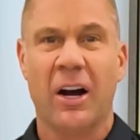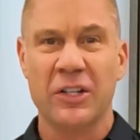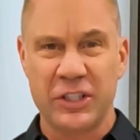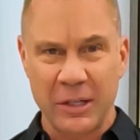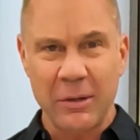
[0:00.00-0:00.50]
are
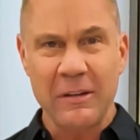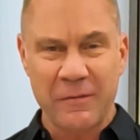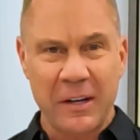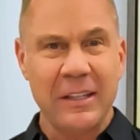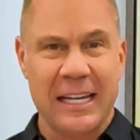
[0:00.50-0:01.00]
generally
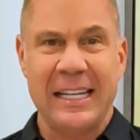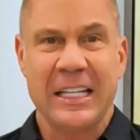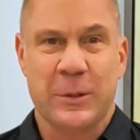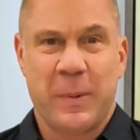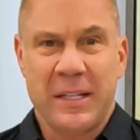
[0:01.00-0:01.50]
fairly
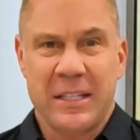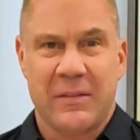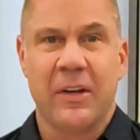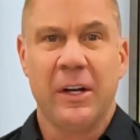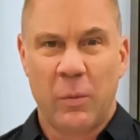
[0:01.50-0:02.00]

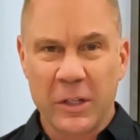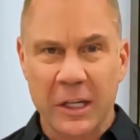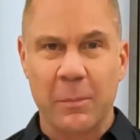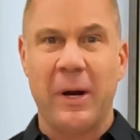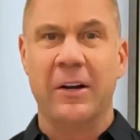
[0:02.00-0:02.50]
inexpensive when you
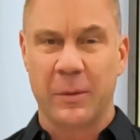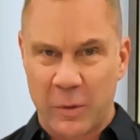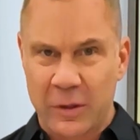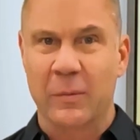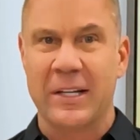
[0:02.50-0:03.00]
compare them
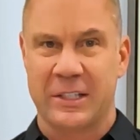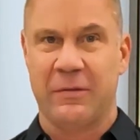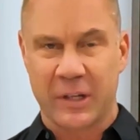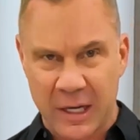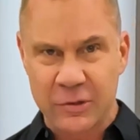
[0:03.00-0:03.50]
with the rest of
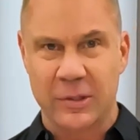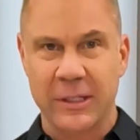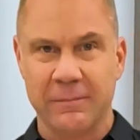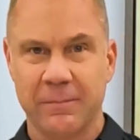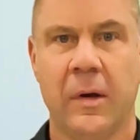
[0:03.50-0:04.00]
the
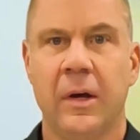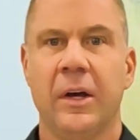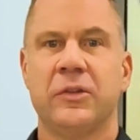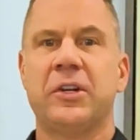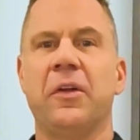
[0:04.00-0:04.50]
country.
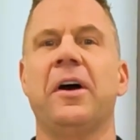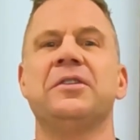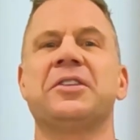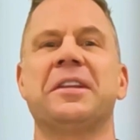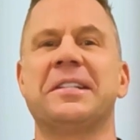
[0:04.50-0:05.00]
So
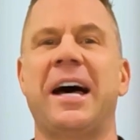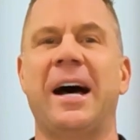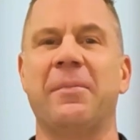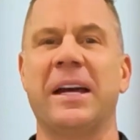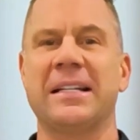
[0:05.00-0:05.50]
those are the
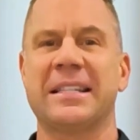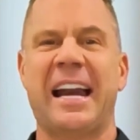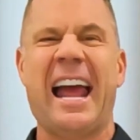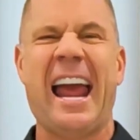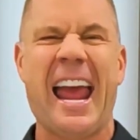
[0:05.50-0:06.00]
top things that
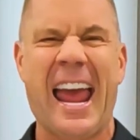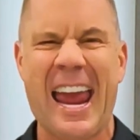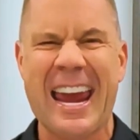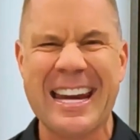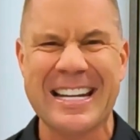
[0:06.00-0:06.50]
I
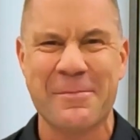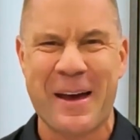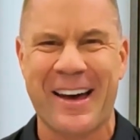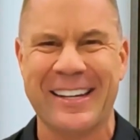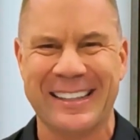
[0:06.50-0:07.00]
hate
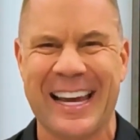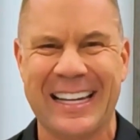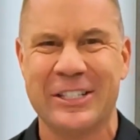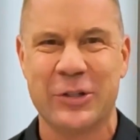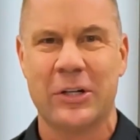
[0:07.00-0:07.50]
about
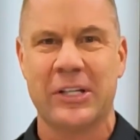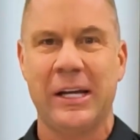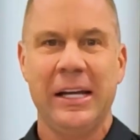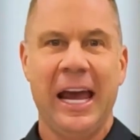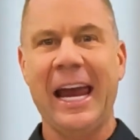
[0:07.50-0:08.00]
Atlanta,
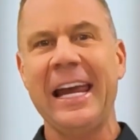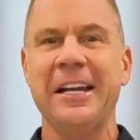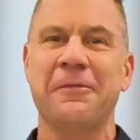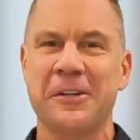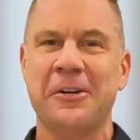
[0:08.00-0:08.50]
Georgia,
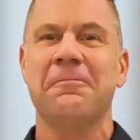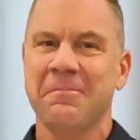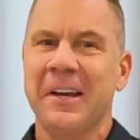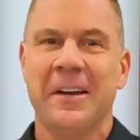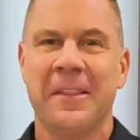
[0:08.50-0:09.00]
and a few
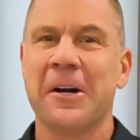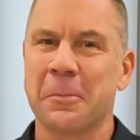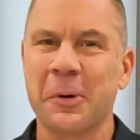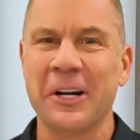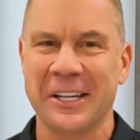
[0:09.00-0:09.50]
that are
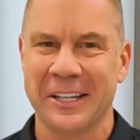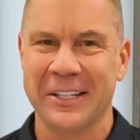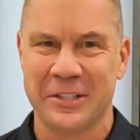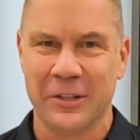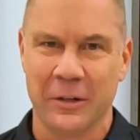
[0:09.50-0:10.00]
pretty
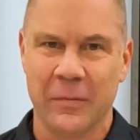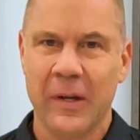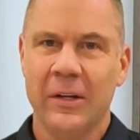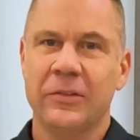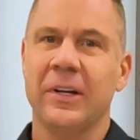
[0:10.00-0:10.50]
good too.
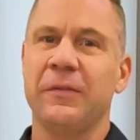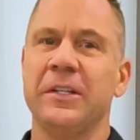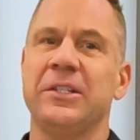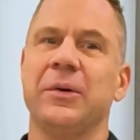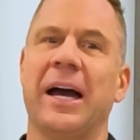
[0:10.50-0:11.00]
So if
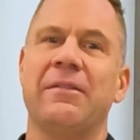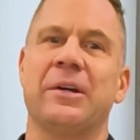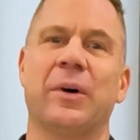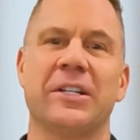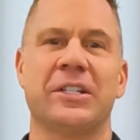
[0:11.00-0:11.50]
you do have
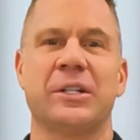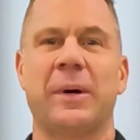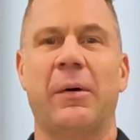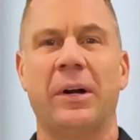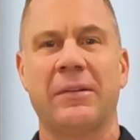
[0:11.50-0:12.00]
any questions
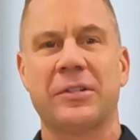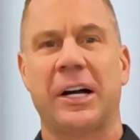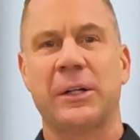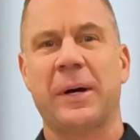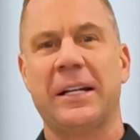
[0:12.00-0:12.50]
about what I've
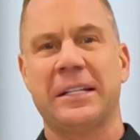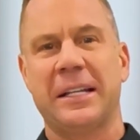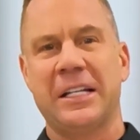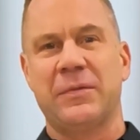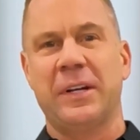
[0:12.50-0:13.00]
talked about in
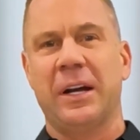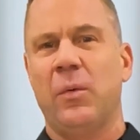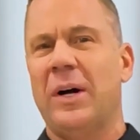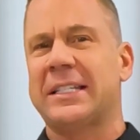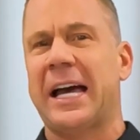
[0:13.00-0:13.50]
today's video,
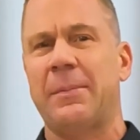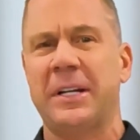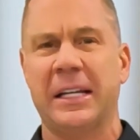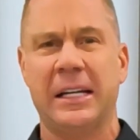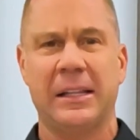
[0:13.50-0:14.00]
what's
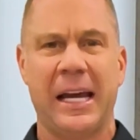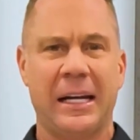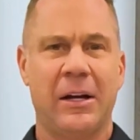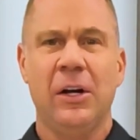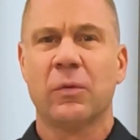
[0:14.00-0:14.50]
happening in
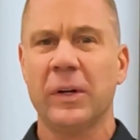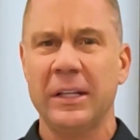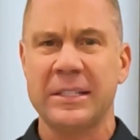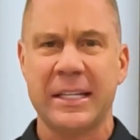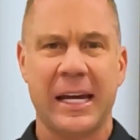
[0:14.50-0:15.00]
Atlanta, real
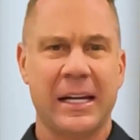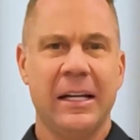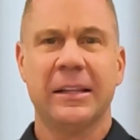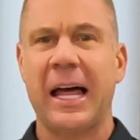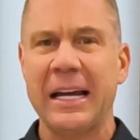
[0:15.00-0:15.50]
estate,
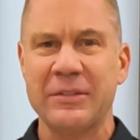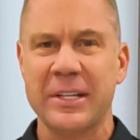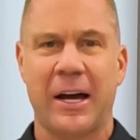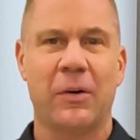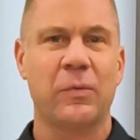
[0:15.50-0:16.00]

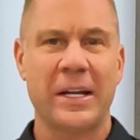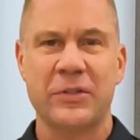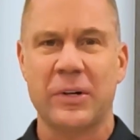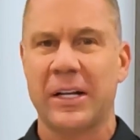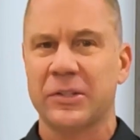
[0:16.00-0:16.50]
lifestyle,
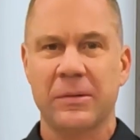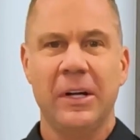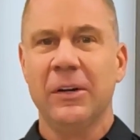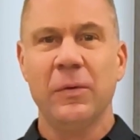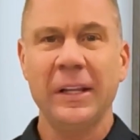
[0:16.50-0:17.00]
restaurants, or
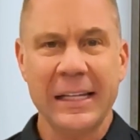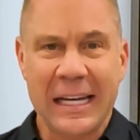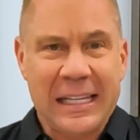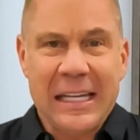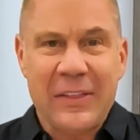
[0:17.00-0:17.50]
really
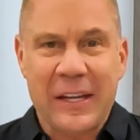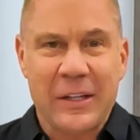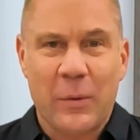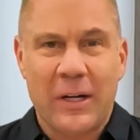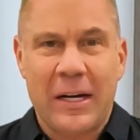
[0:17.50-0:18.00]
anything
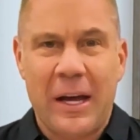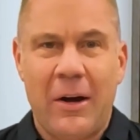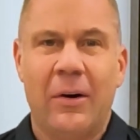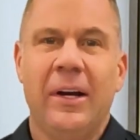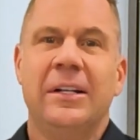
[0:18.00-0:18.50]
you wanna
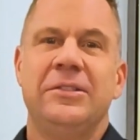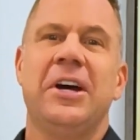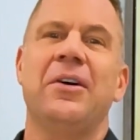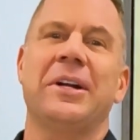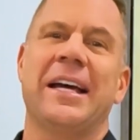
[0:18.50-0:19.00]
know,
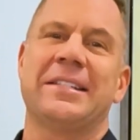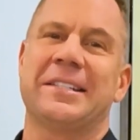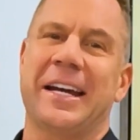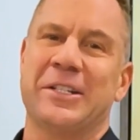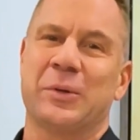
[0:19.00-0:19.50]
don't
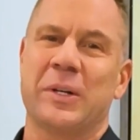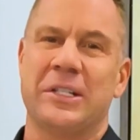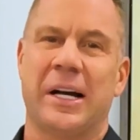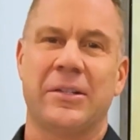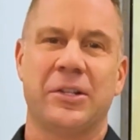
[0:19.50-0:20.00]
hesitate to reach
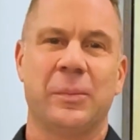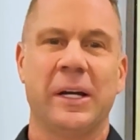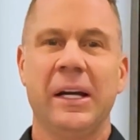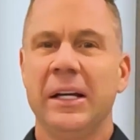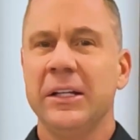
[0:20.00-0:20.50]
out to me.
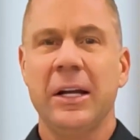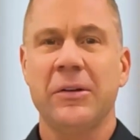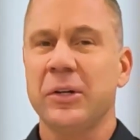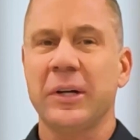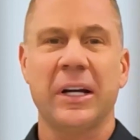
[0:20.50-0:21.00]
You know,
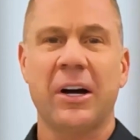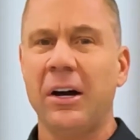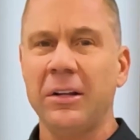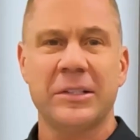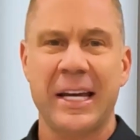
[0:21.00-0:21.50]
you can
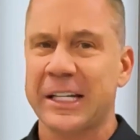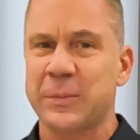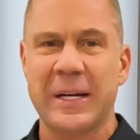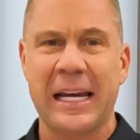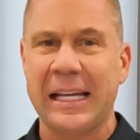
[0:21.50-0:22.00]
call or text
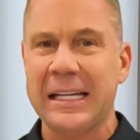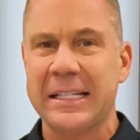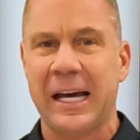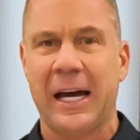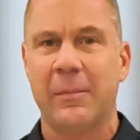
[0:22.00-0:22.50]
me
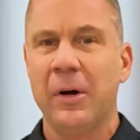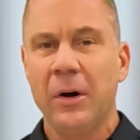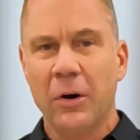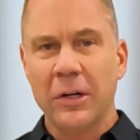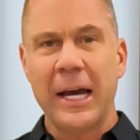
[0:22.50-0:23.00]
anytime
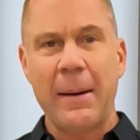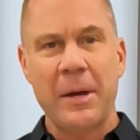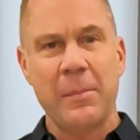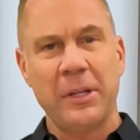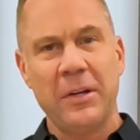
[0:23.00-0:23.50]
or
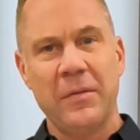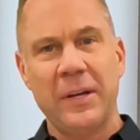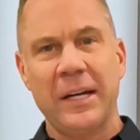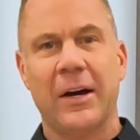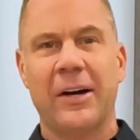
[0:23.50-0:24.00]
comment below the
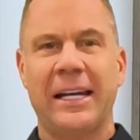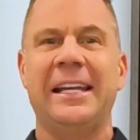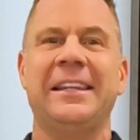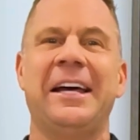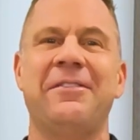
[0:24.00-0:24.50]
video and
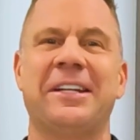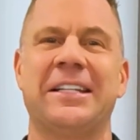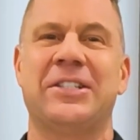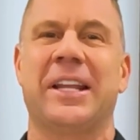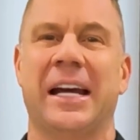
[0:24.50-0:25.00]
I'd love to
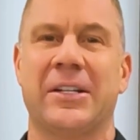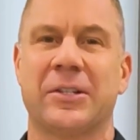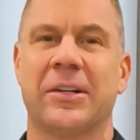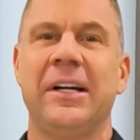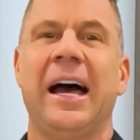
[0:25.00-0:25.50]
get you the
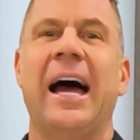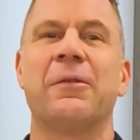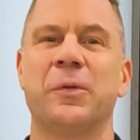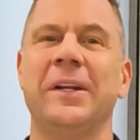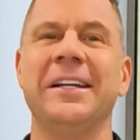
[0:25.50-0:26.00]
answer. I
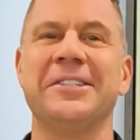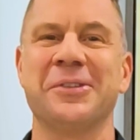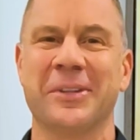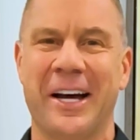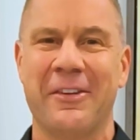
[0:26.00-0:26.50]
really do
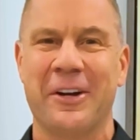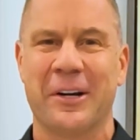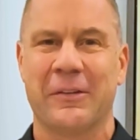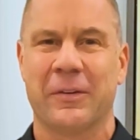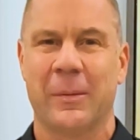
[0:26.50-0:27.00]
love
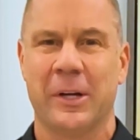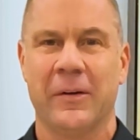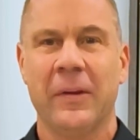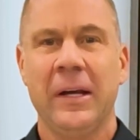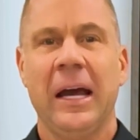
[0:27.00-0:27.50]
hearing from you.
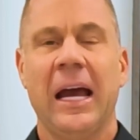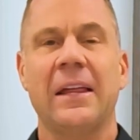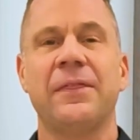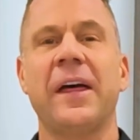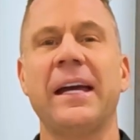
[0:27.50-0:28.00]

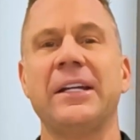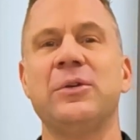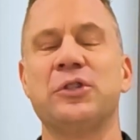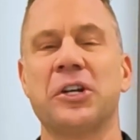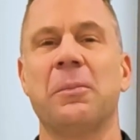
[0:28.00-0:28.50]
And thank you
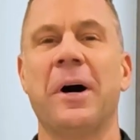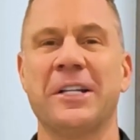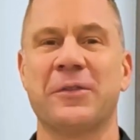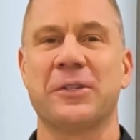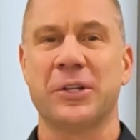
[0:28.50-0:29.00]
so
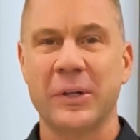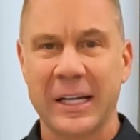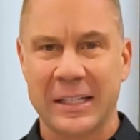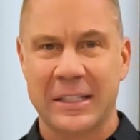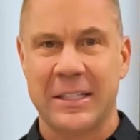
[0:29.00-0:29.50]
much for tuning
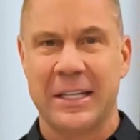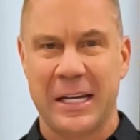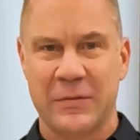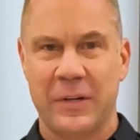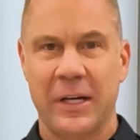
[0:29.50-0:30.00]
in to
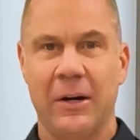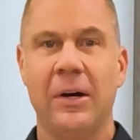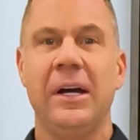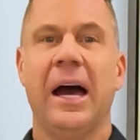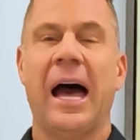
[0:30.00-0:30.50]
today's
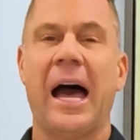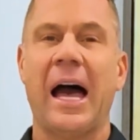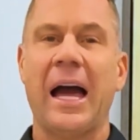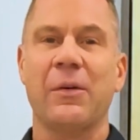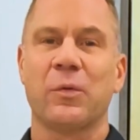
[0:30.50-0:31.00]
video.
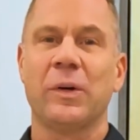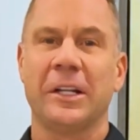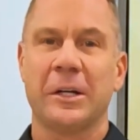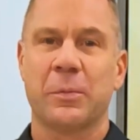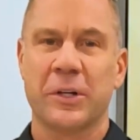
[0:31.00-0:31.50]
I
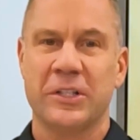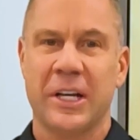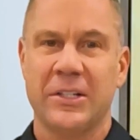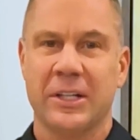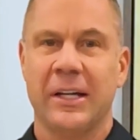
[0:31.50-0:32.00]
really
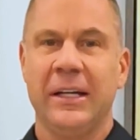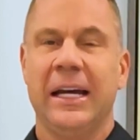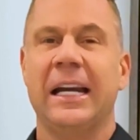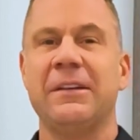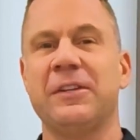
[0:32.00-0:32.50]
appreciate you.
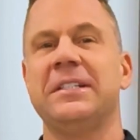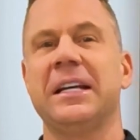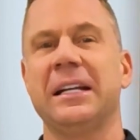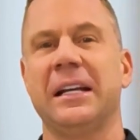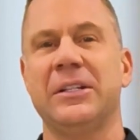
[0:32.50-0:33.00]
And if you
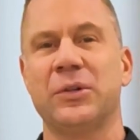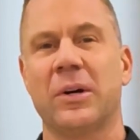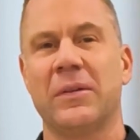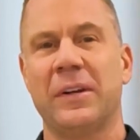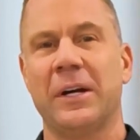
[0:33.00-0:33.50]
did
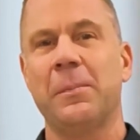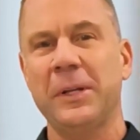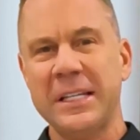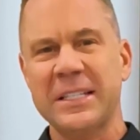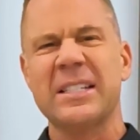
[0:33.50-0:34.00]
enjoy the video,
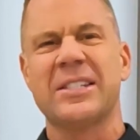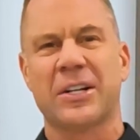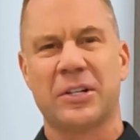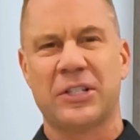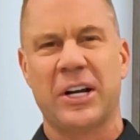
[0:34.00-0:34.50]
please
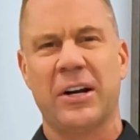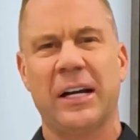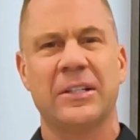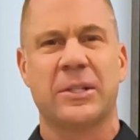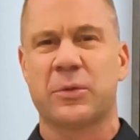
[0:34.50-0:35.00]
consider sharing
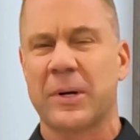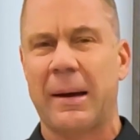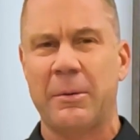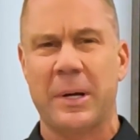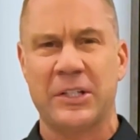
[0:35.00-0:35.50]
it,
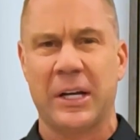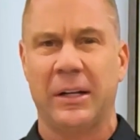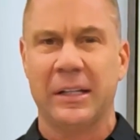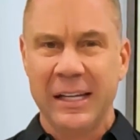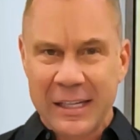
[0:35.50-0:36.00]
subscribe to my
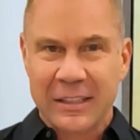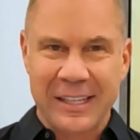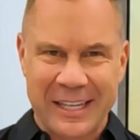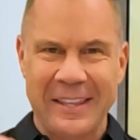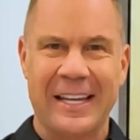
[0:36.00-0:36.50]
channel, and
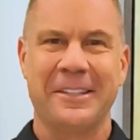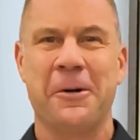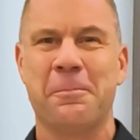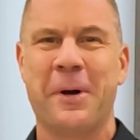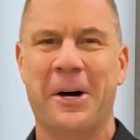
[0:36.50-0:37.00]
clicking that
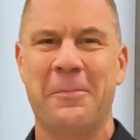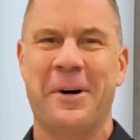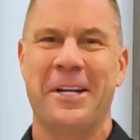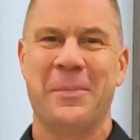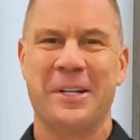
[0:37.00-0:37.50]
little bell
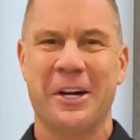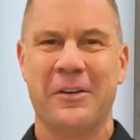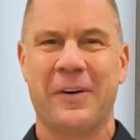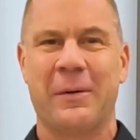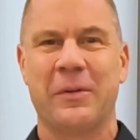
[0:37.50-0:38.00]
button to be
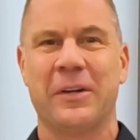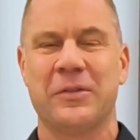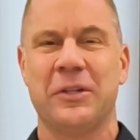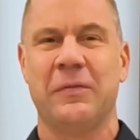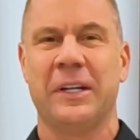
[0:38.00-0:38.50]
notified when those
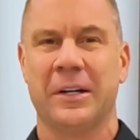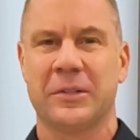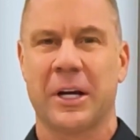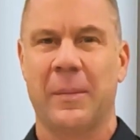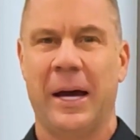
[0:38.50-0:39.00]
new videos come